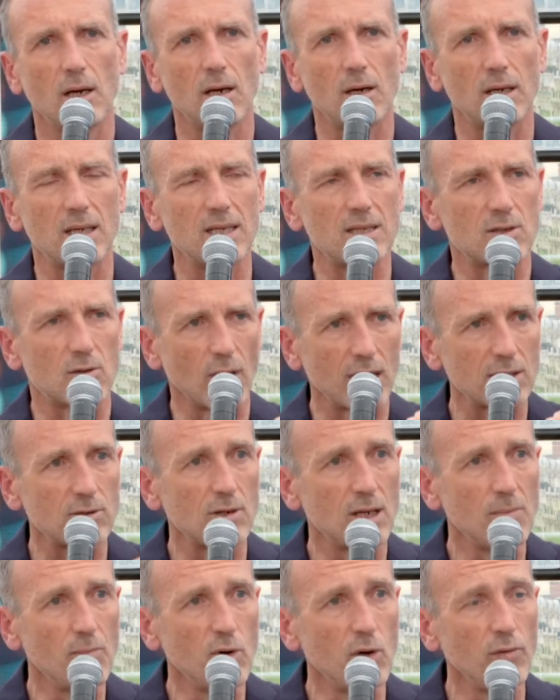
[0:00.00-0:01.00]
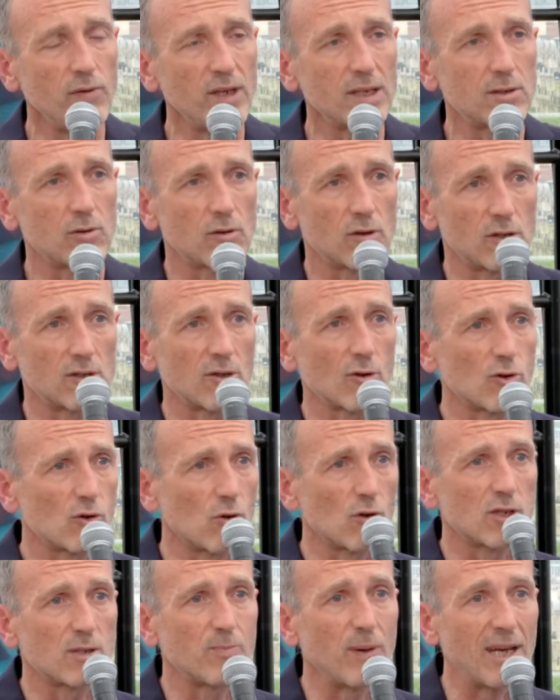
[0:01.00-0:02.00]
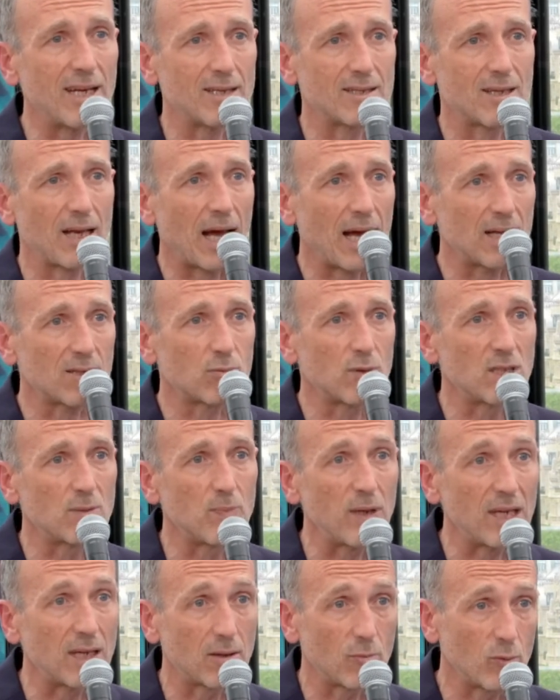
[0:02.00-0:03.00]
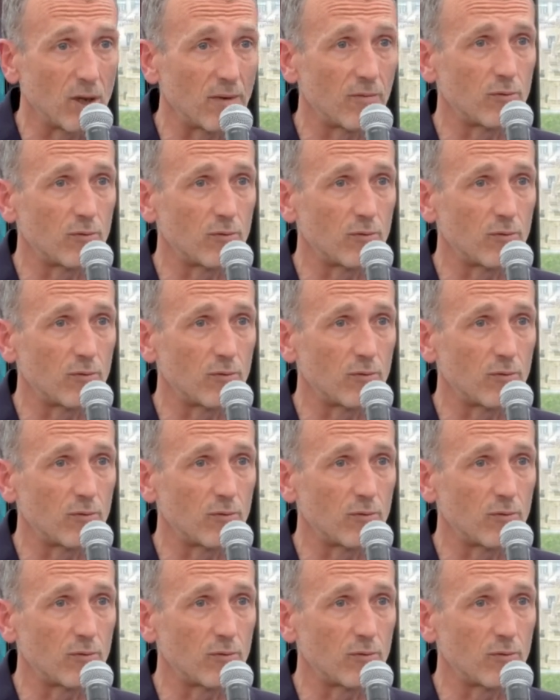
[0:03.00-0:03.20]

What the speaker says: is gradually moving to the social space as we speak. We've